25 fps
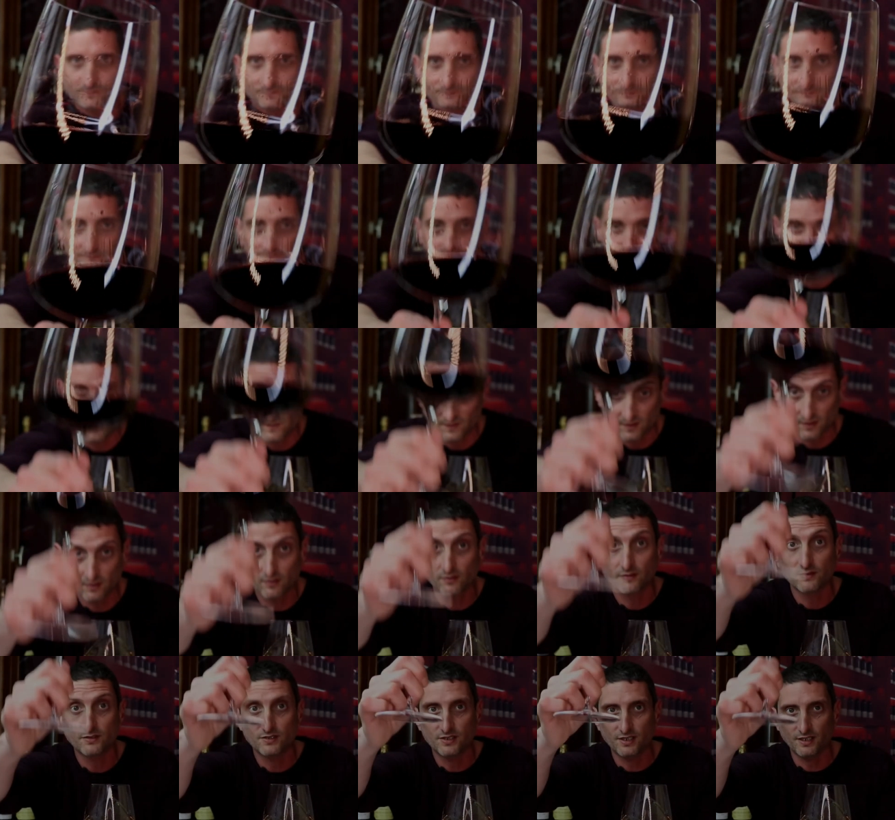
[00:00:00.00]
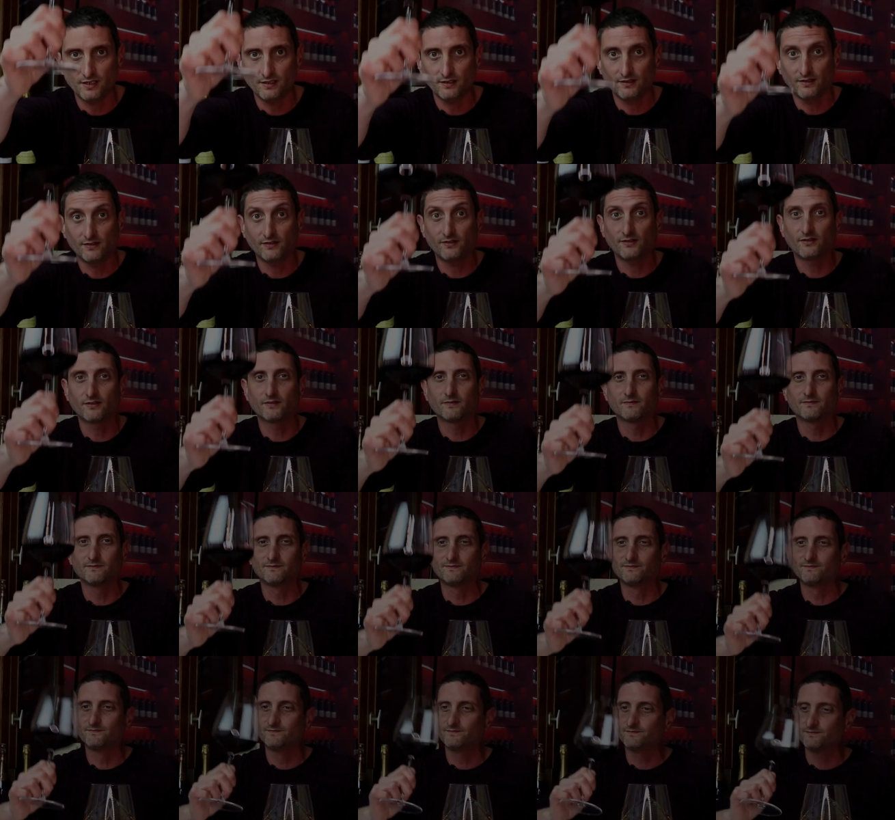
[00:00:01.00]

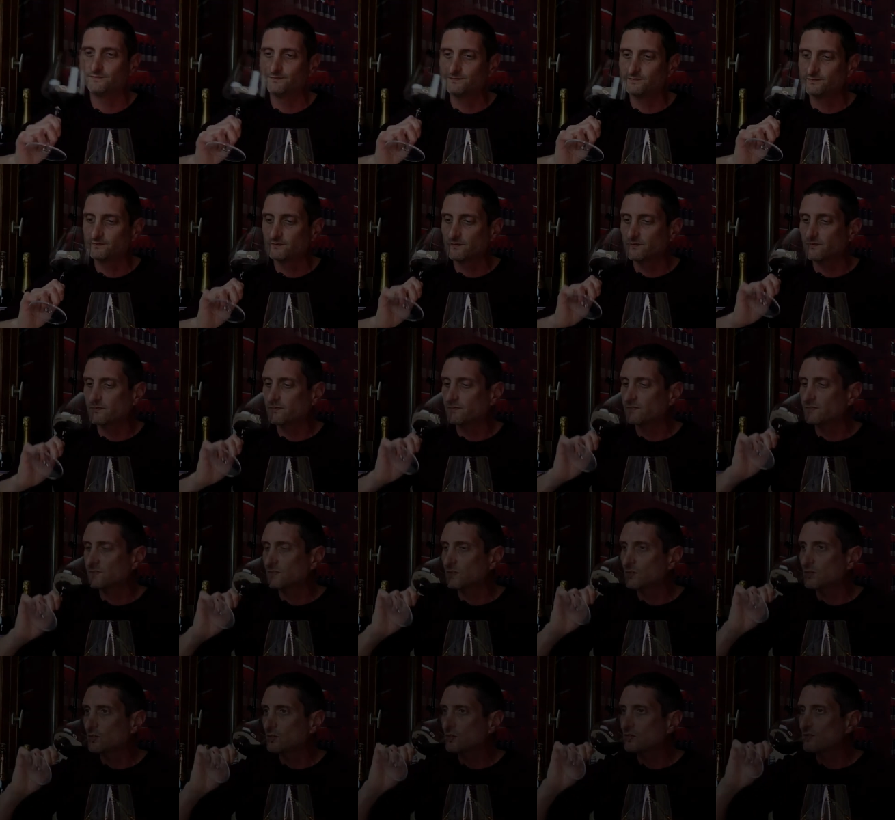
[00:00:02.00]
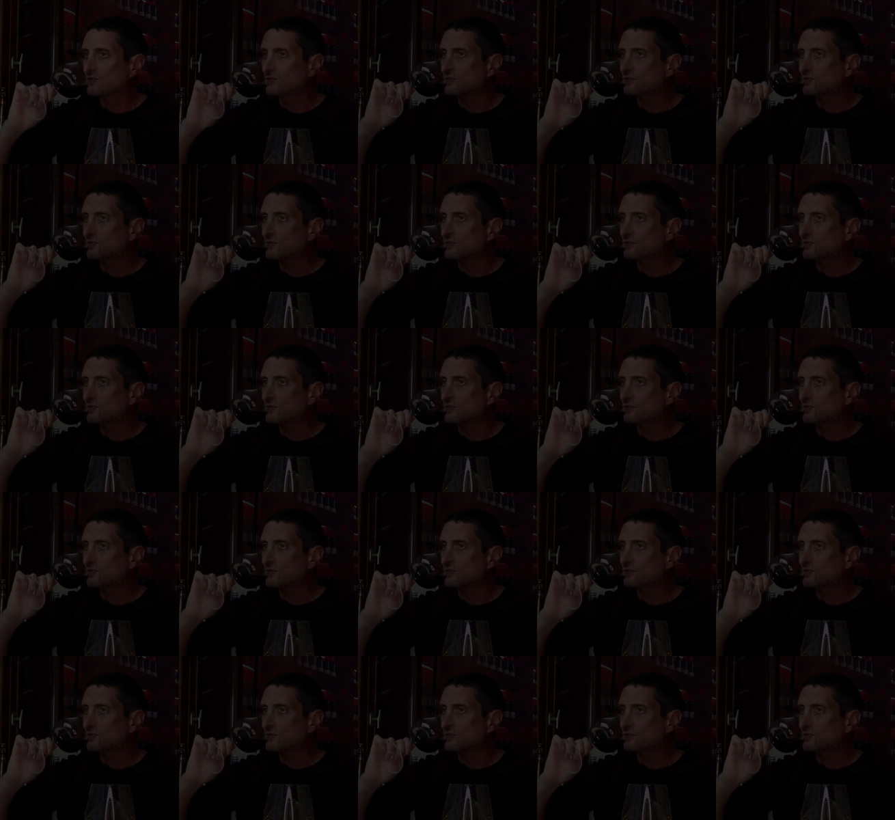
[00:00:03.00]
[no speech]